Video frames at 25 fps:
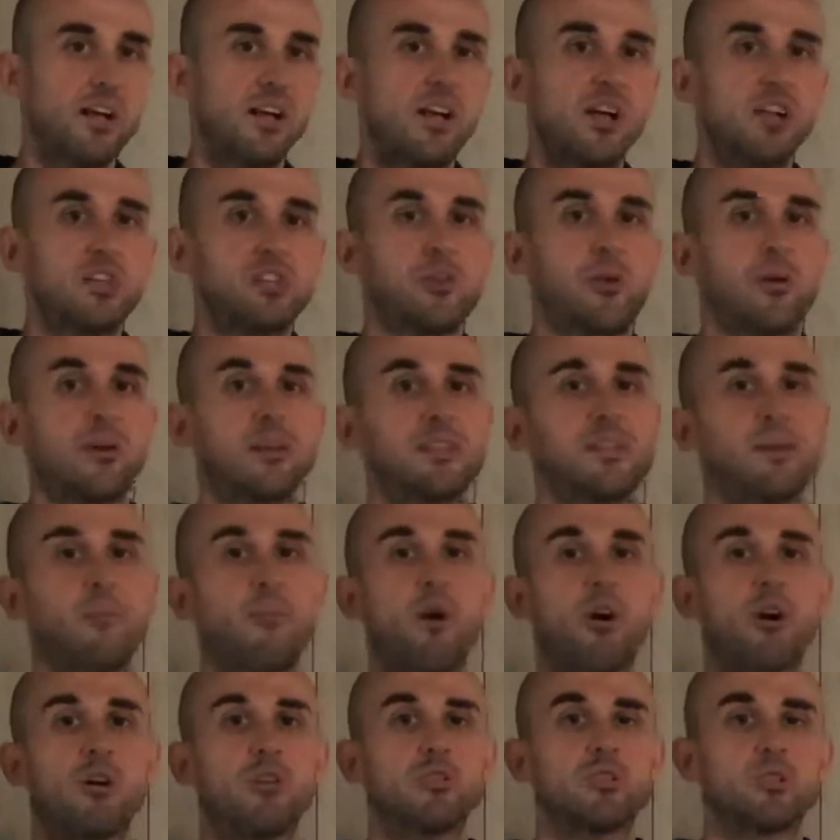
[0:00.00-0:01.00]
So on
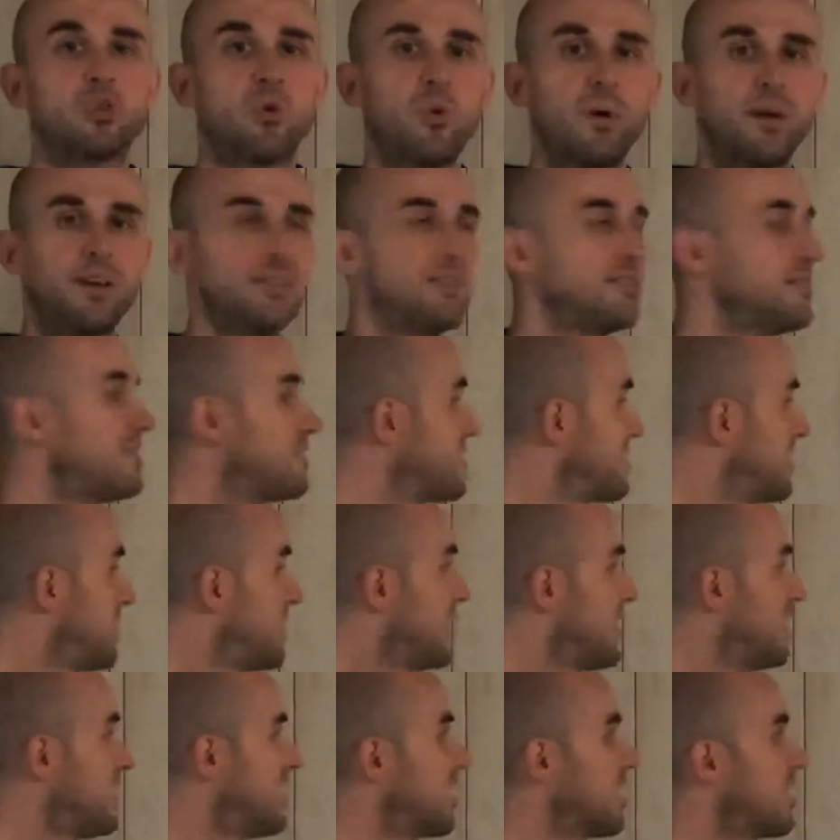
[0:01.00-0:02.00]
tomorrow's quiz,
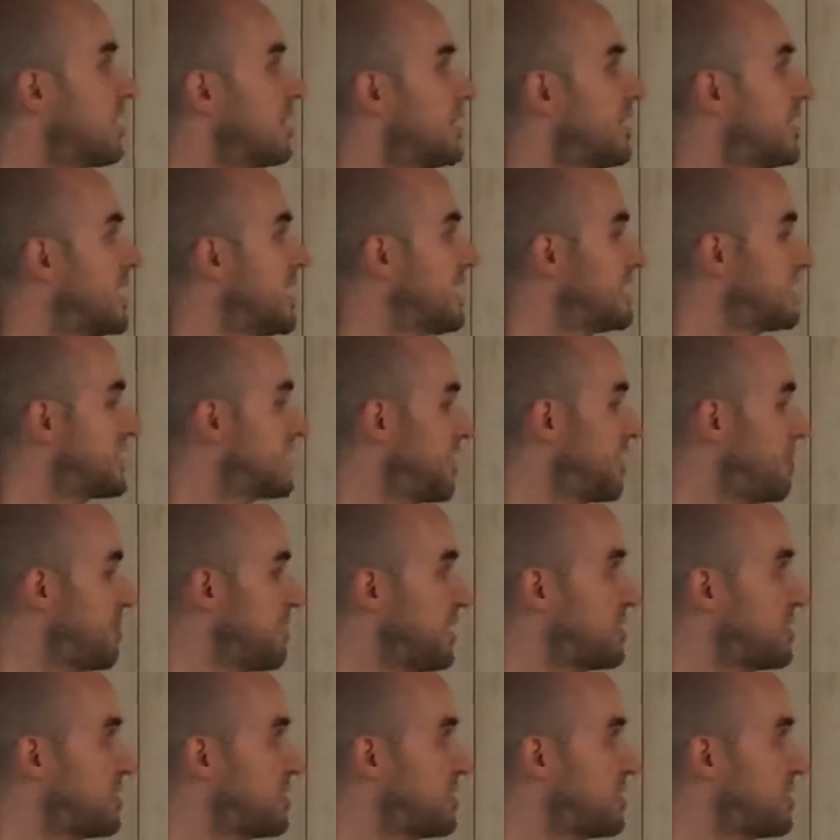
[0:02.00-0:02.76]
it's going to be